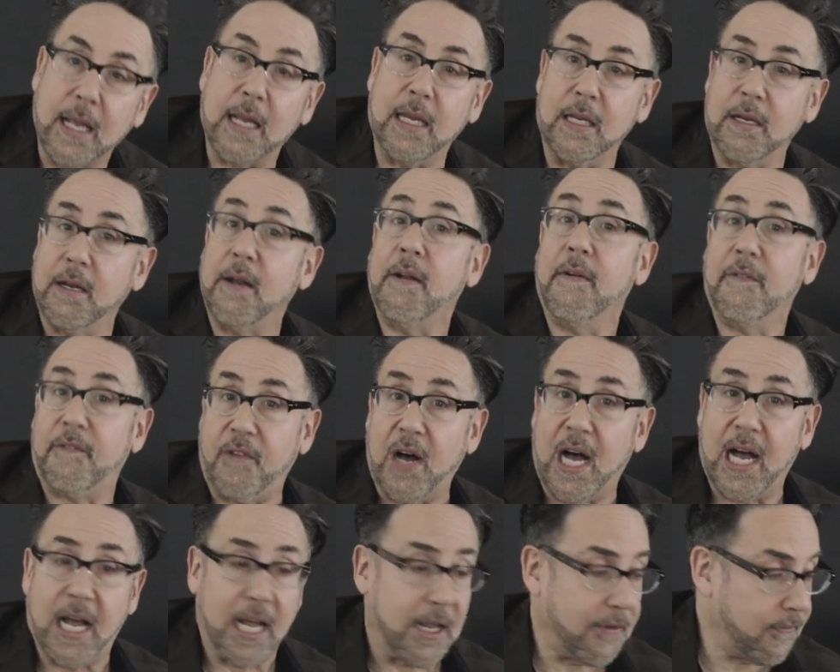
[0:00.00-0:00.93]
in
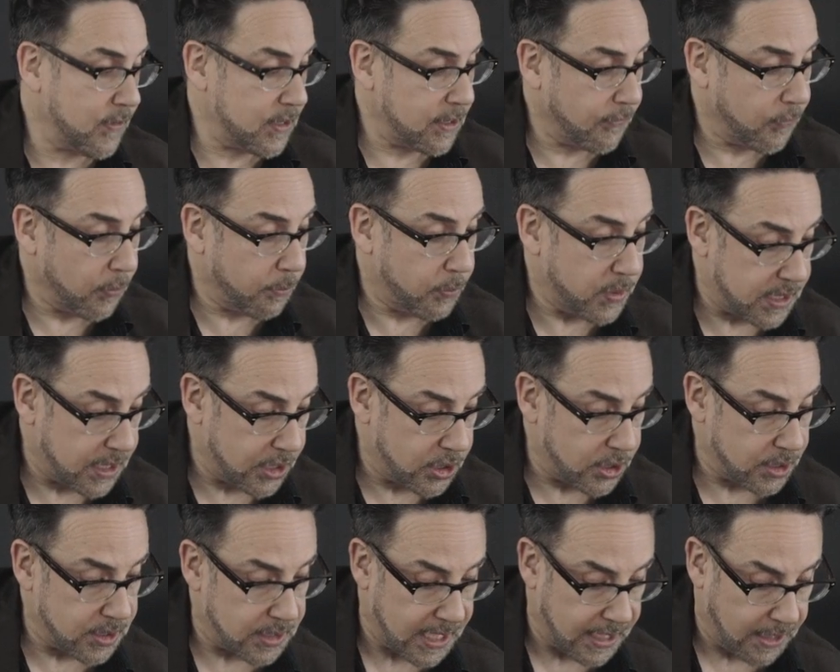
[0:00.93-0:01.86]
5 different
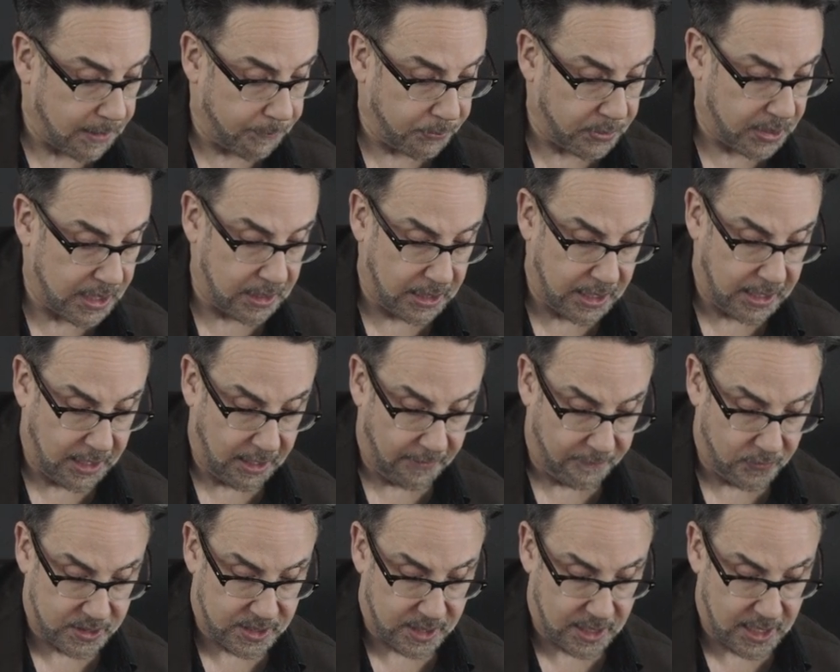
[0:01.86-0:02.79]
positions and completely
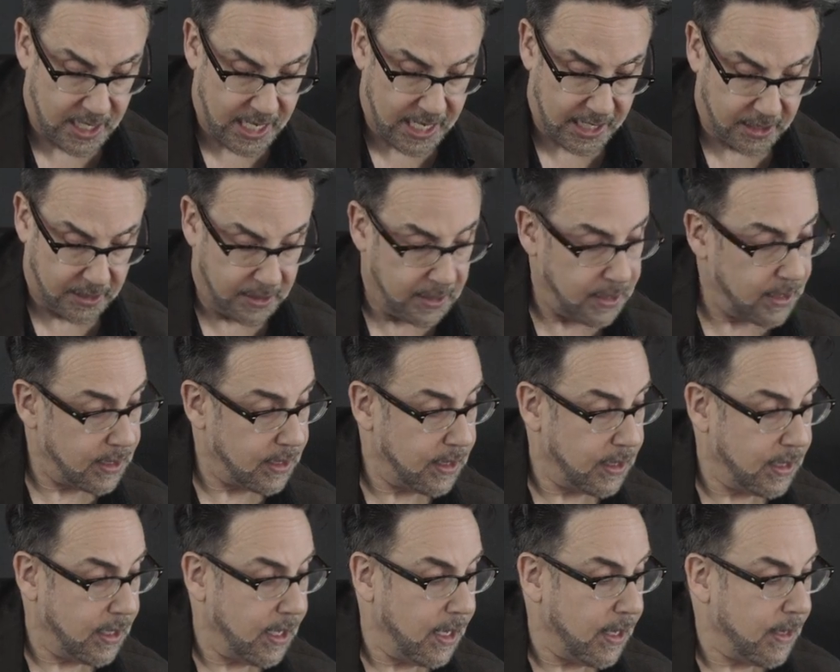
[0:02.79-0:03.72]
covers the neck.
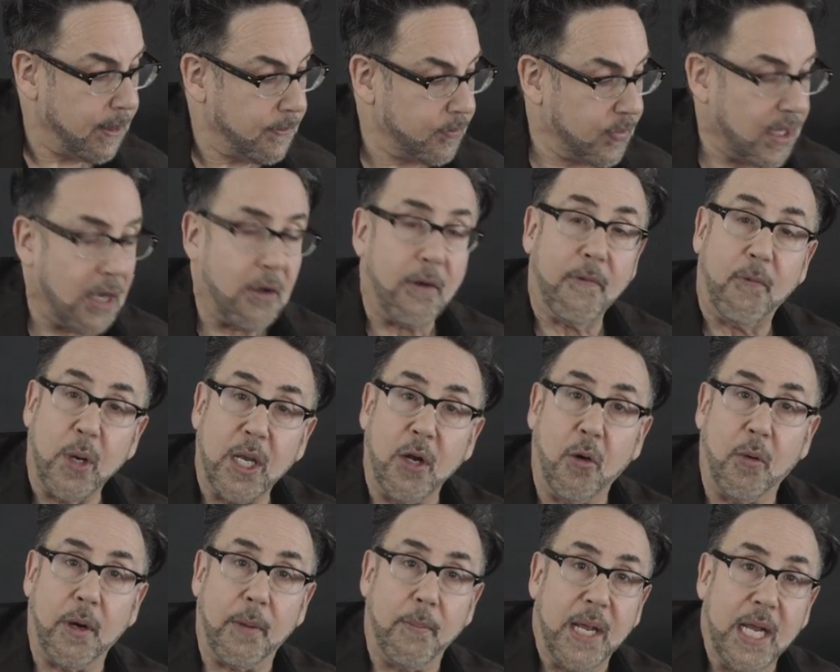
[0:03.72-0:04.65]
Now, if we
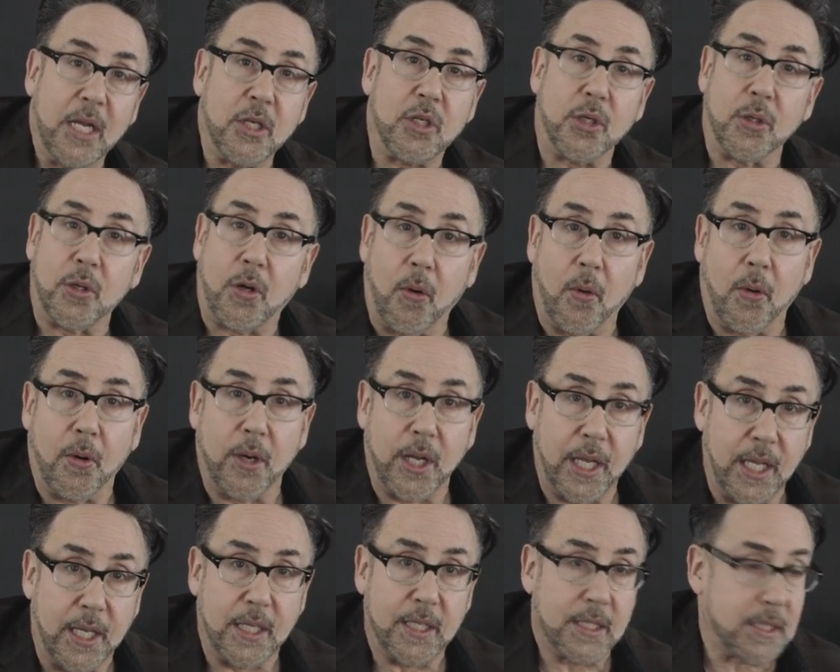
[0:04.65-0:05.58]
know what a major chord
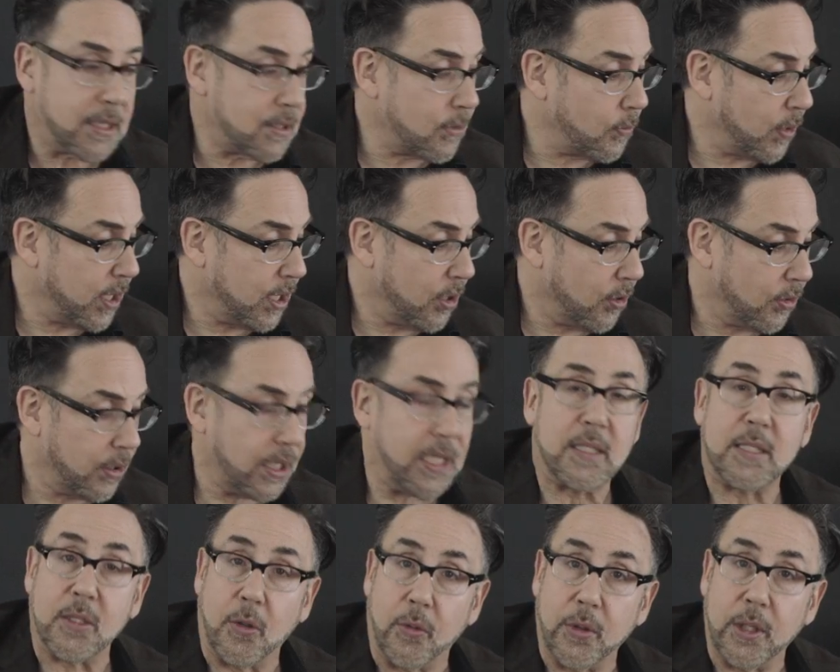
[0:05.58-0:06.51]
is, we know that
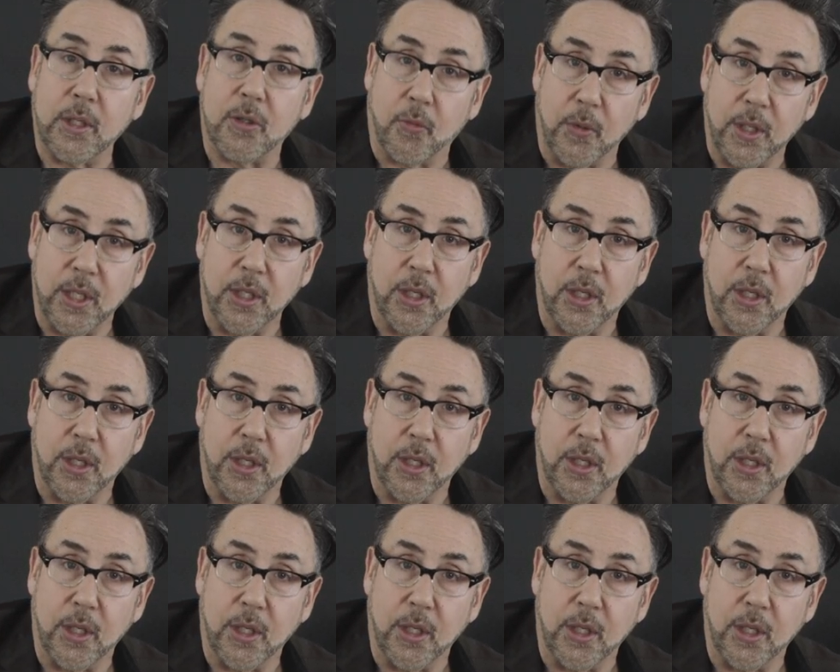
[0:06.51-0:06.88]
it's only 3